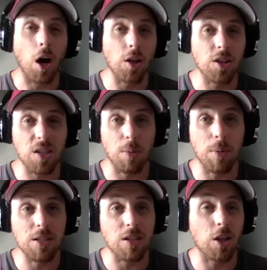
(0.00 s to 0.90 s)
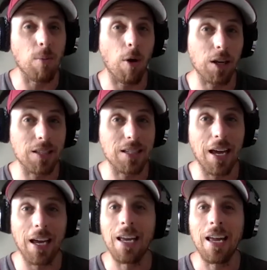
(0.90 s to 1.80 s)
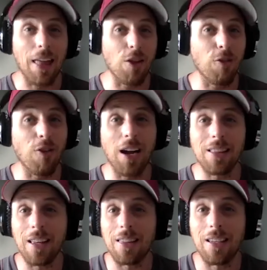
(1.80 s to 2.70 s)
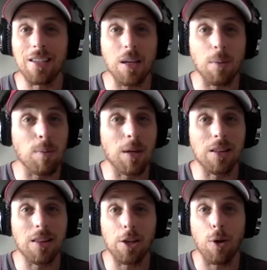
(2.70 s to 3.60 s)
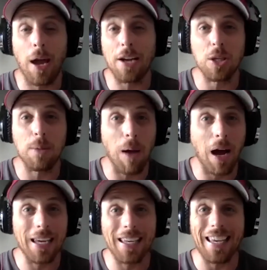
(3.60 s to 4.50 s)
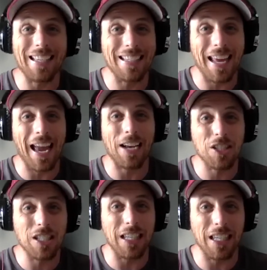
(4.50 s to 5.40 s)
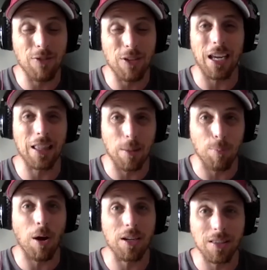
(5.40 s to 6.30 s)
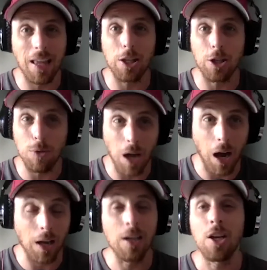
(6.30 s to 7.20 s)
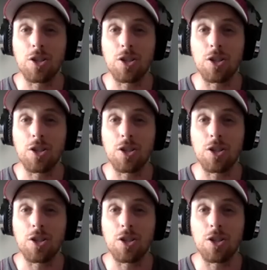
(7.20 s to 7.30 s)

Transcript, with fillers: on the supplements on the market today, and they'll find that the supplement that you're actually buying isn't actually even in the product that you got.